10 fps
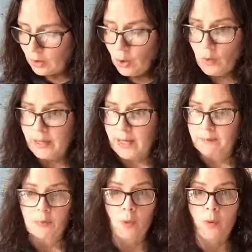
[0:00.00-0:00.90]

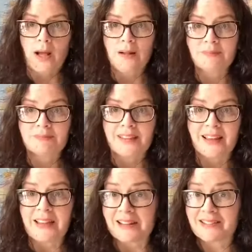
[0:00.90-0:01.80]
Okay, well,
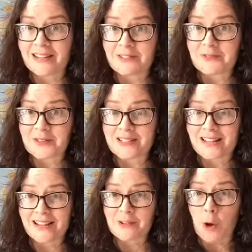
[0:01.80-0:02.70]
that's it for
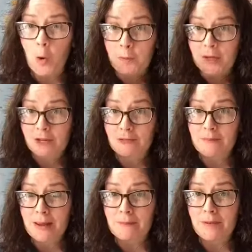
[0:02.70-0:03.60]
today. So I hope you can
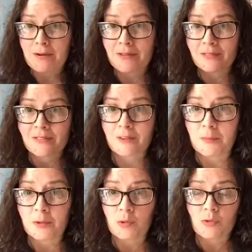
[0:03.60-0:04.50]
remember some
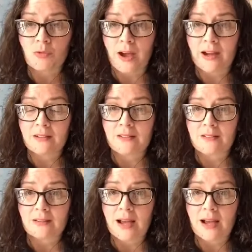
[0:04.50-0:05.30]
of those facts.